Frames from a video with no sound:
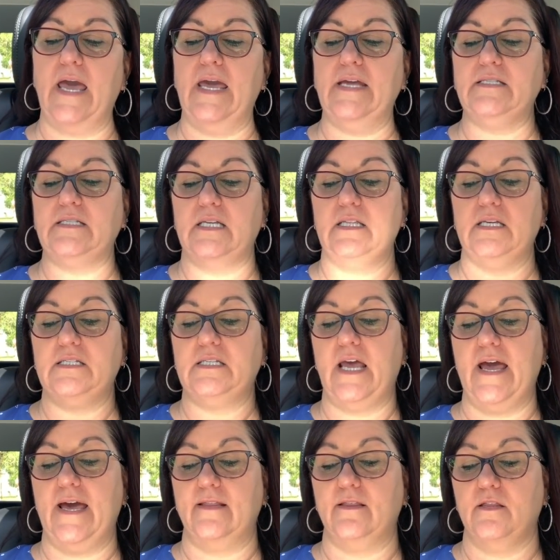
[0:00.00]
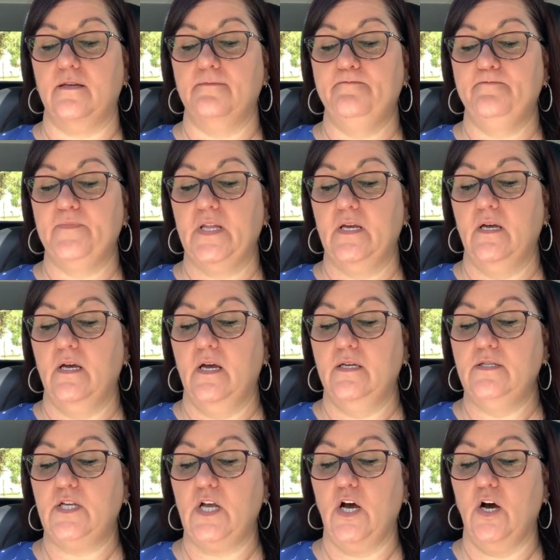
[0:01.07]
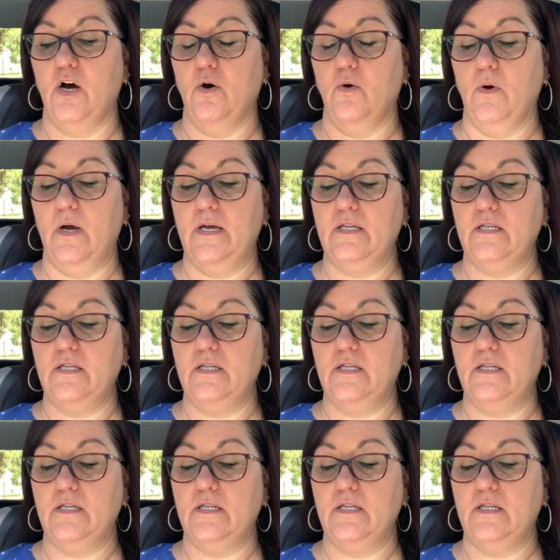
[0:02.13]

8th to the 10th. So